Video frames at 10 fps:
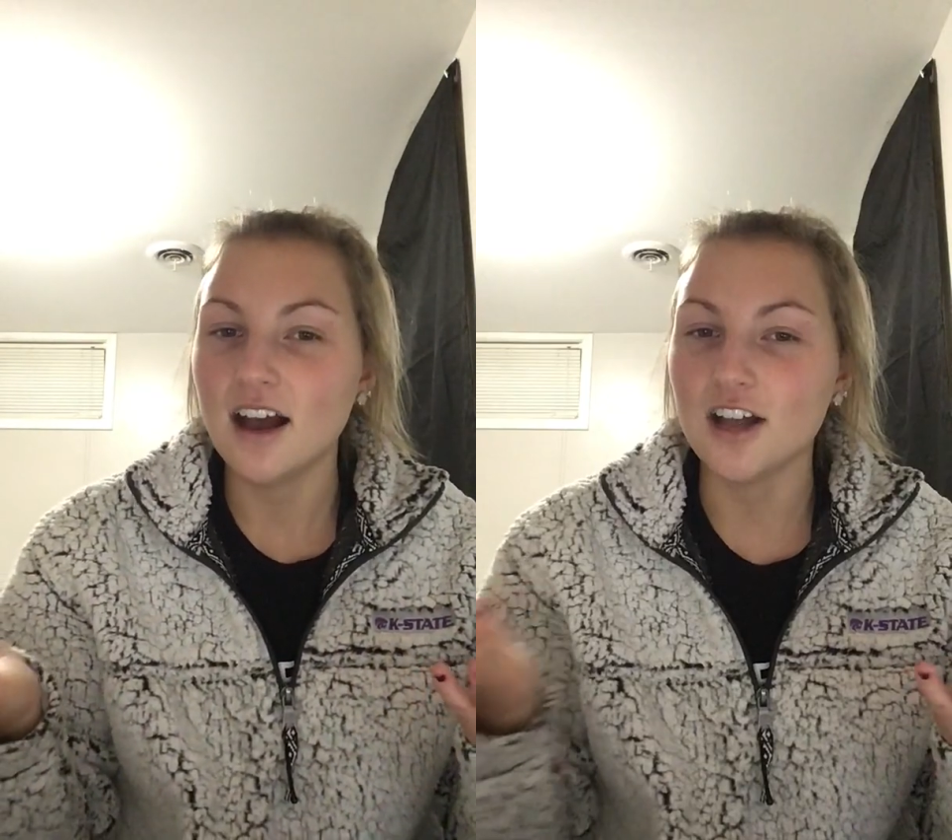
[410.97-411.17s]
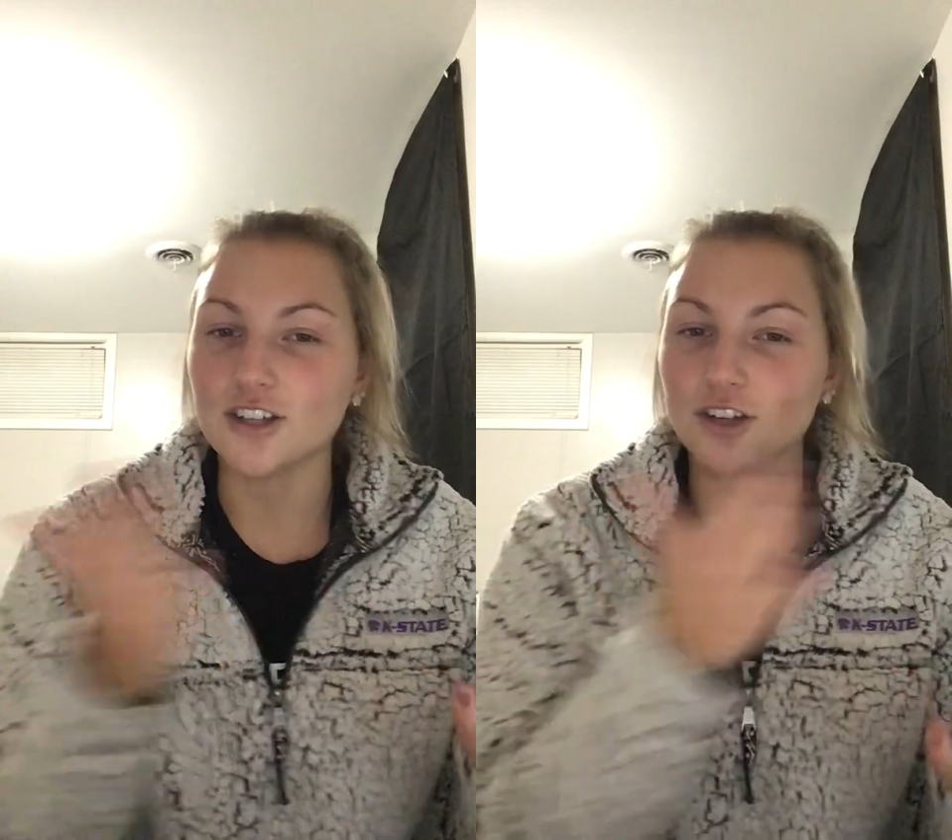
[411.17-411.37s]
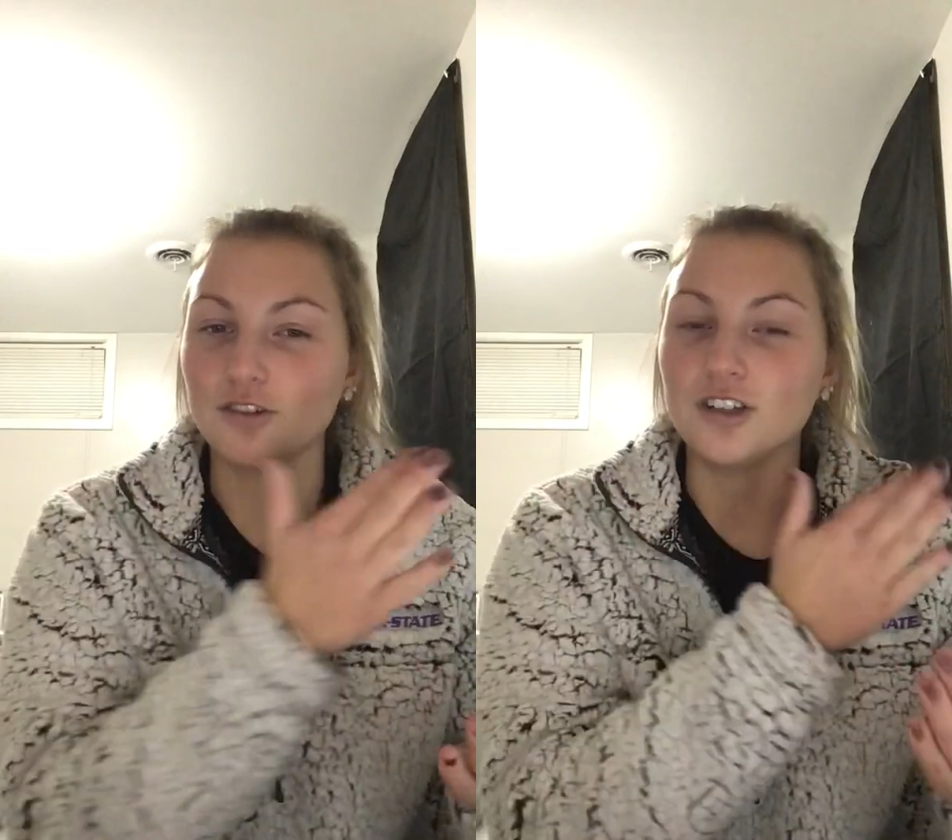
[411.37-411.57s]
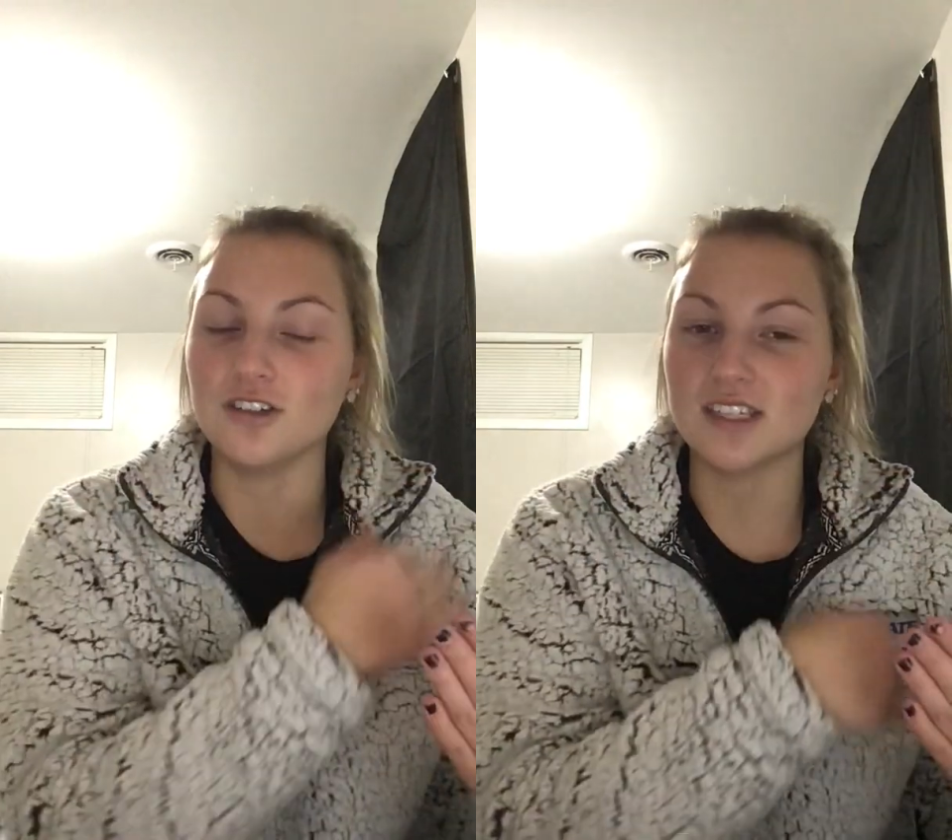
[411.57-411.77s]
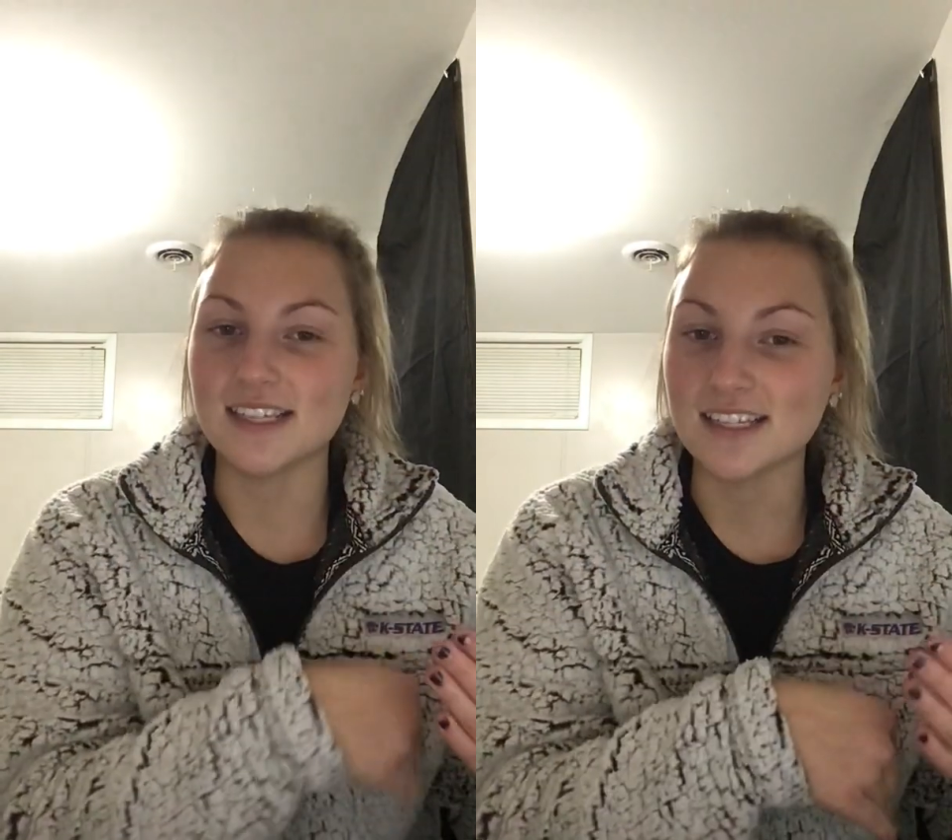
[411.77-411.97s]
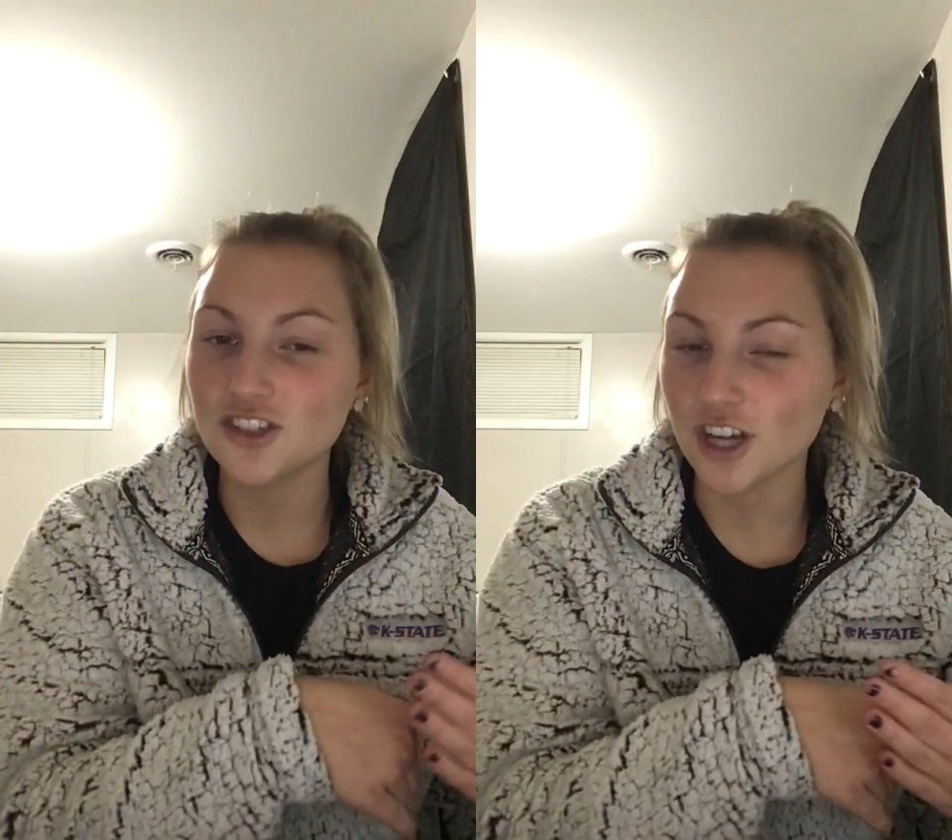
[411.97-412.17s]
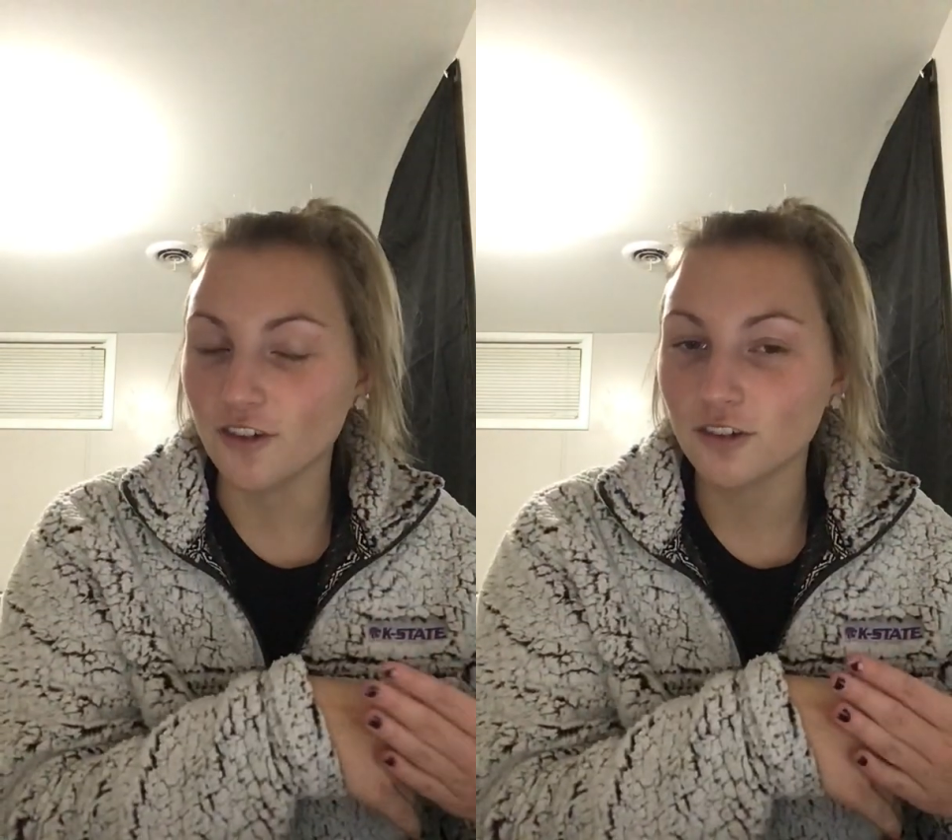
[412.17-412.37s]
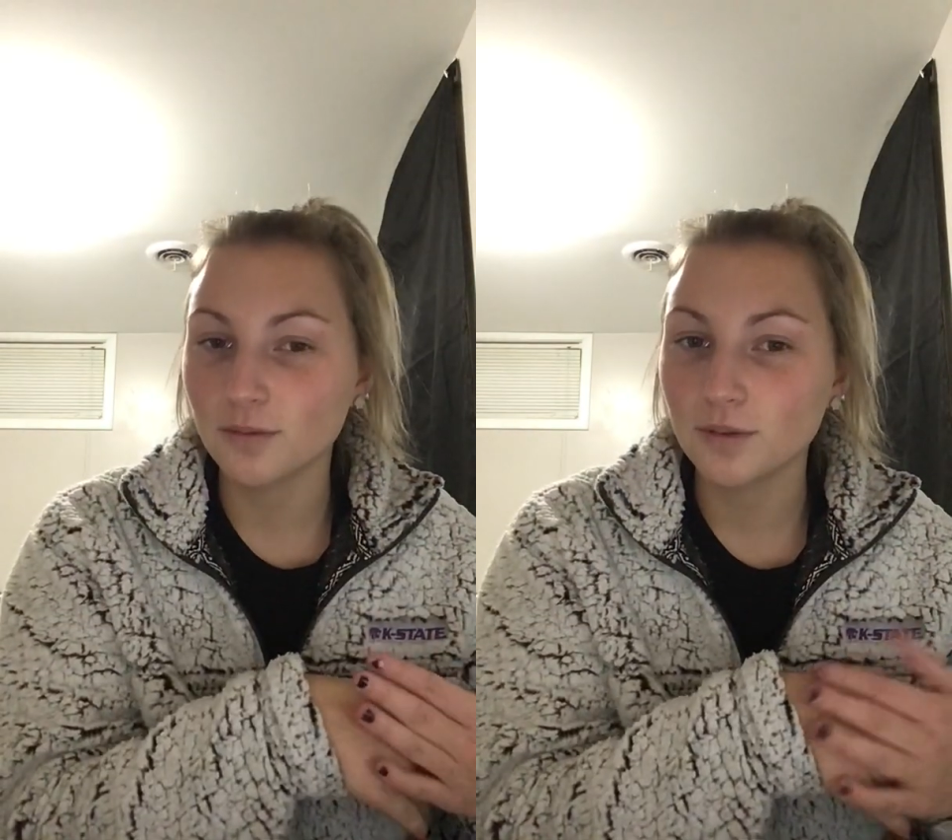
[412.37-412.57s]
a turtle uses its
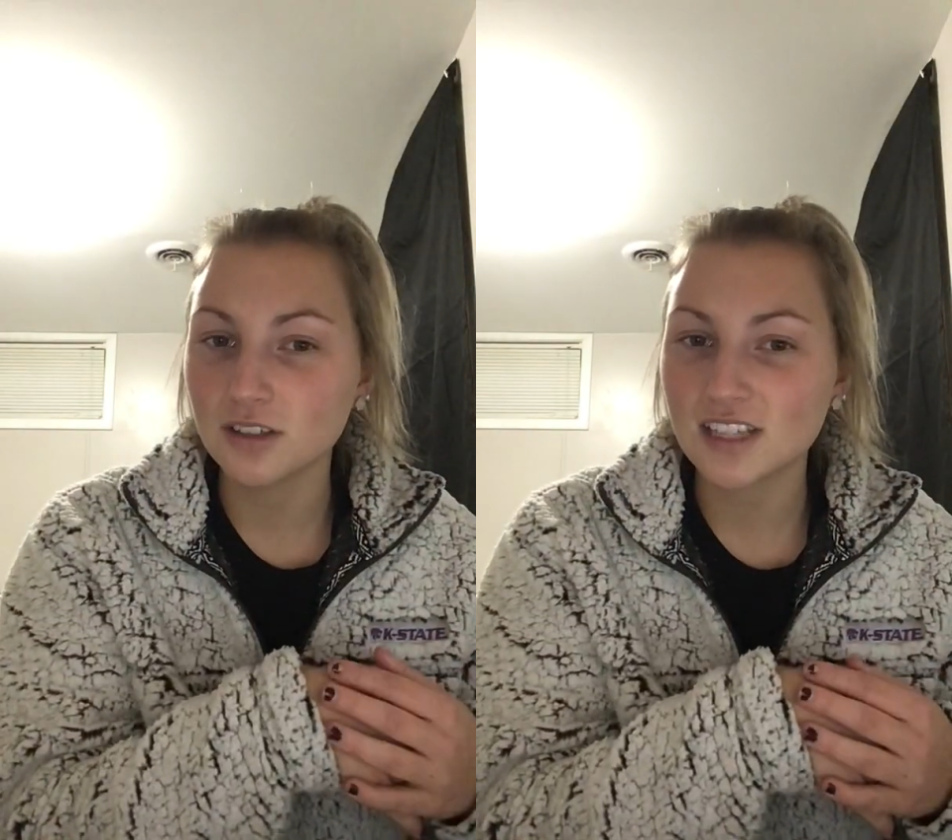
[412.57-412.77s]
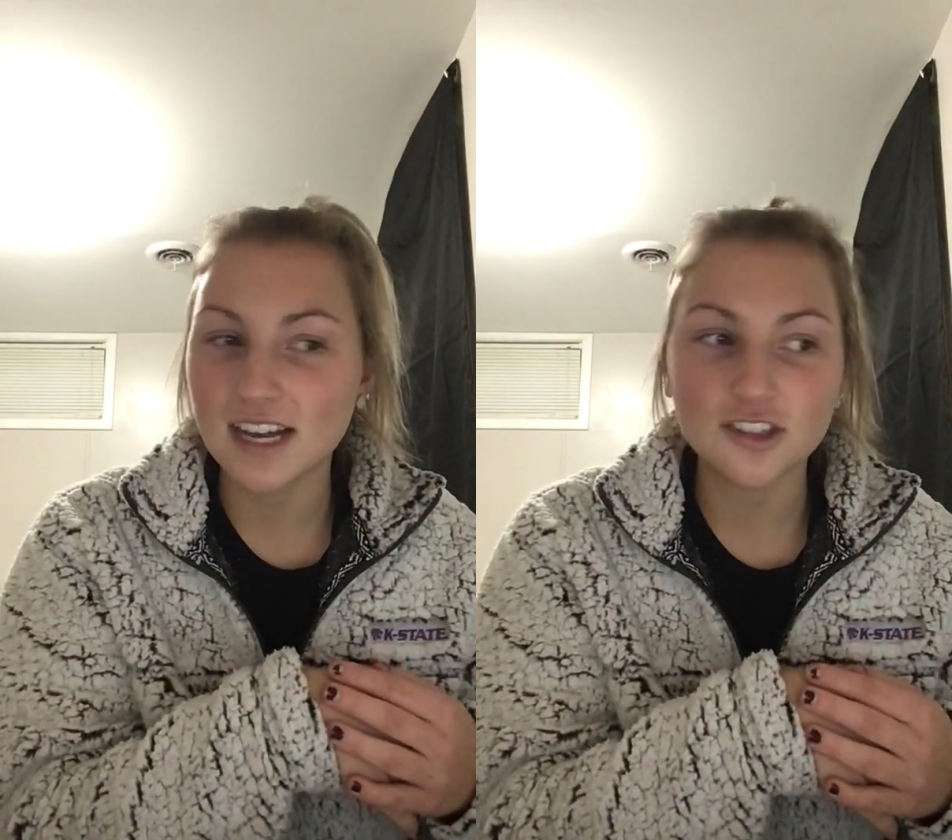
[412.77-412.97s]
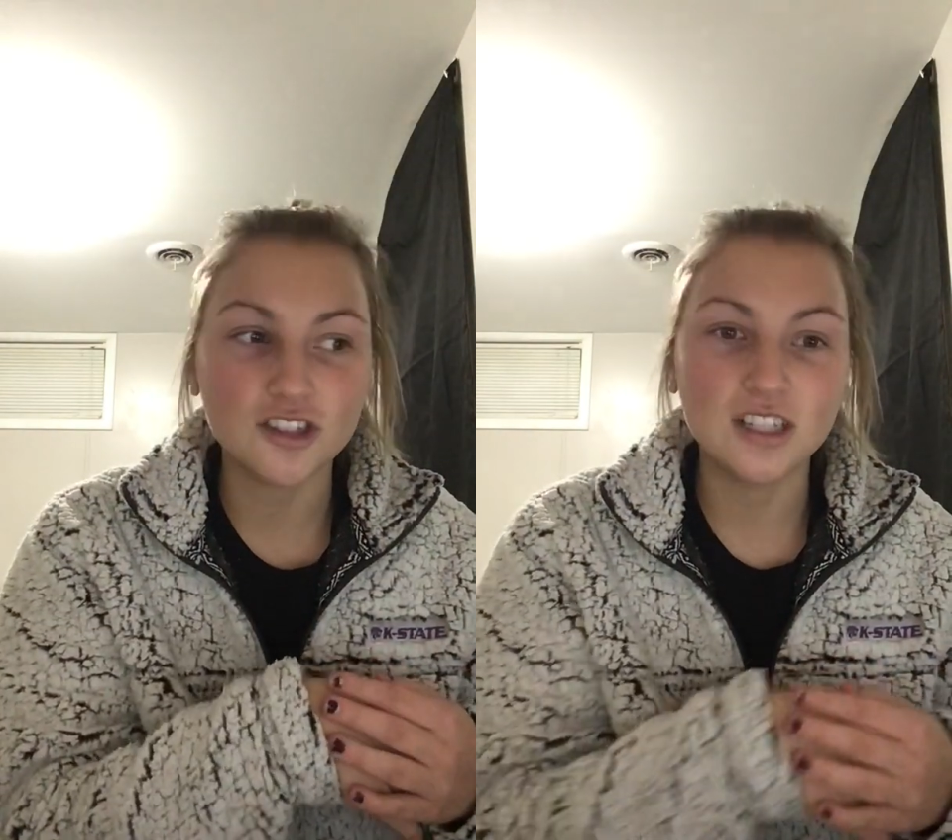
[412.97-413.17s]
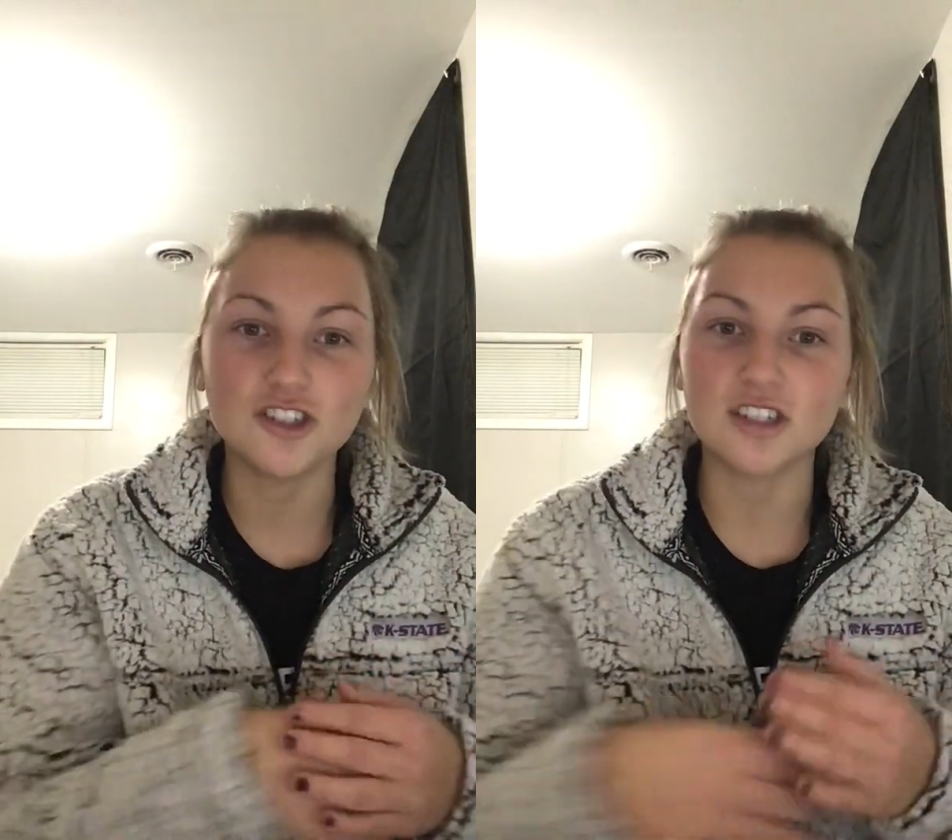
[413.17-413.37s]
shell for protection,